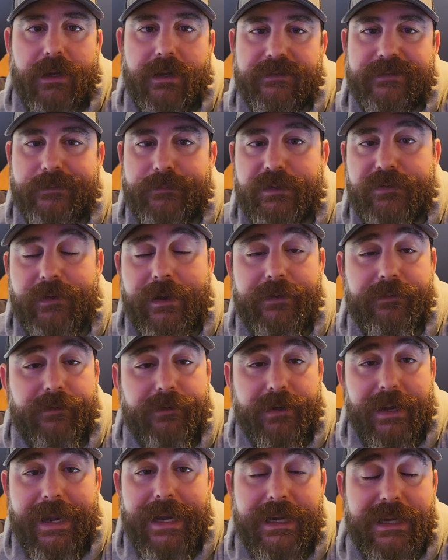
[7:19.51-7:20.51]
75
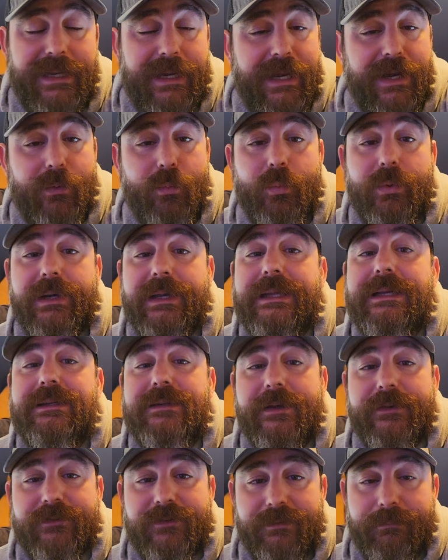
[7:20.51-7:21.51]
or 80, it really
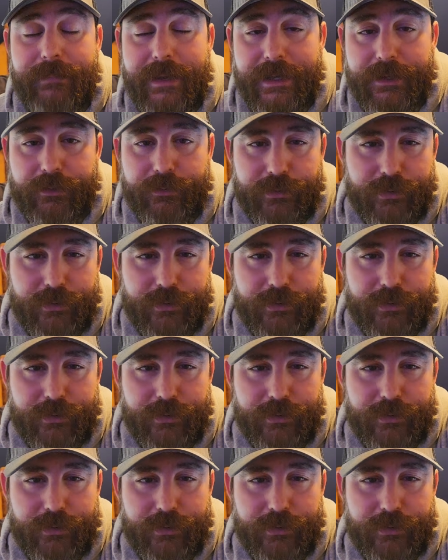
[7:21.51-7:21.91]
doesn't matter.